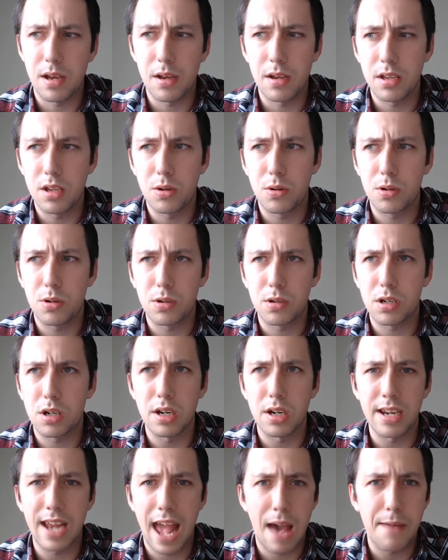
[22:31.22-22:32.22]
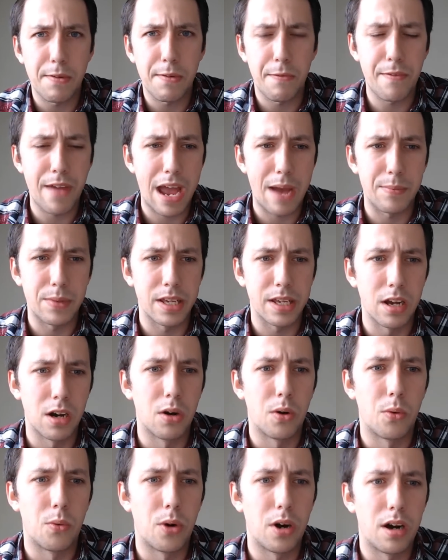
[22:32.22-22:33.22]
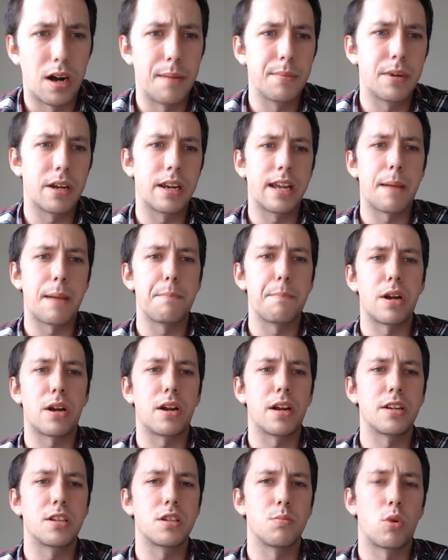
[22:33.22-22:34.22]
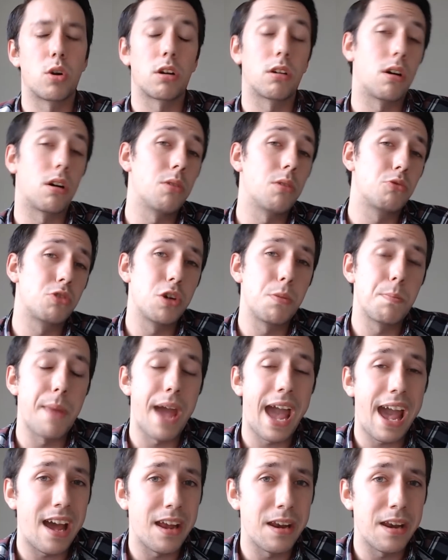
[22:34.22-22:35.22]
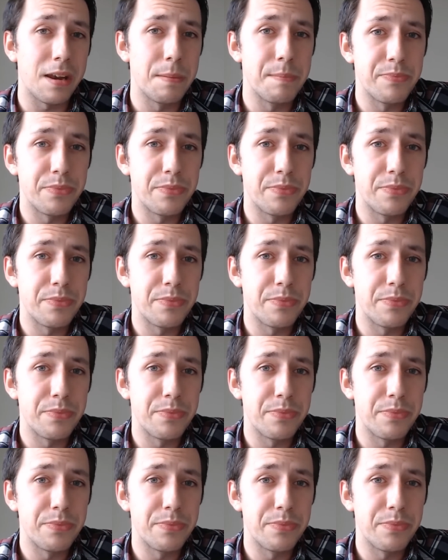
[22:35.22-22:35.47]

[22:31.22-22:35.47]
You couldn't have a family. Oh, well, I'm going to get married tomorrow. Oh, too bad.